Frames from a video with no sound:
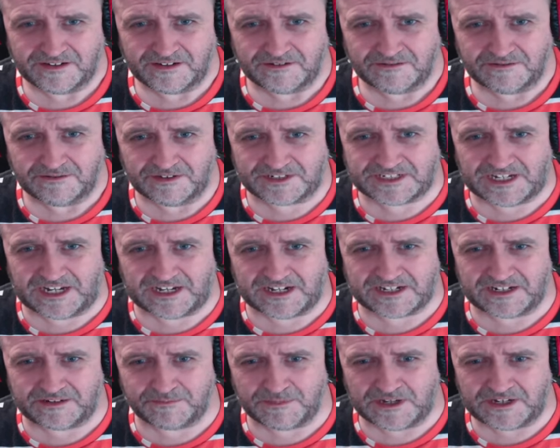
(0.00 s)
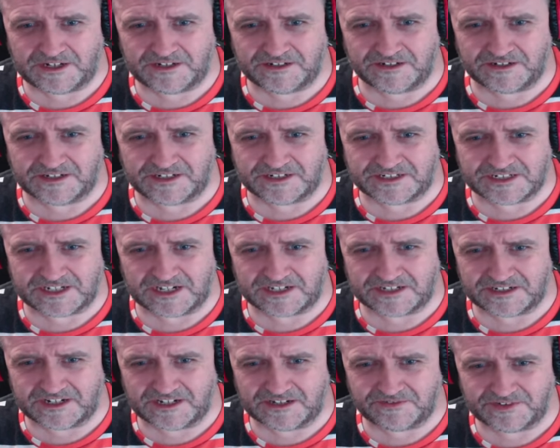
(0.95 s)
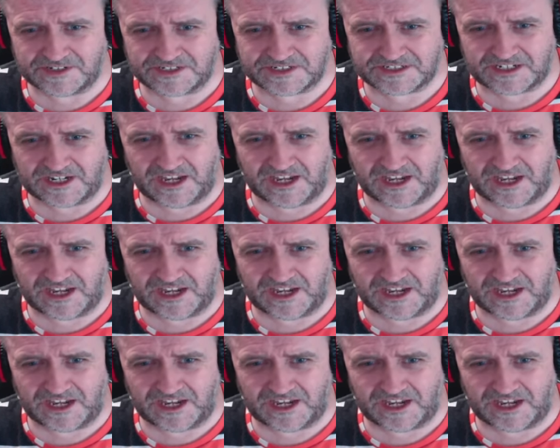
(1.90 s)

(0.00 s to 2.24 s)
Exactly, mate. You don't need to get nervous.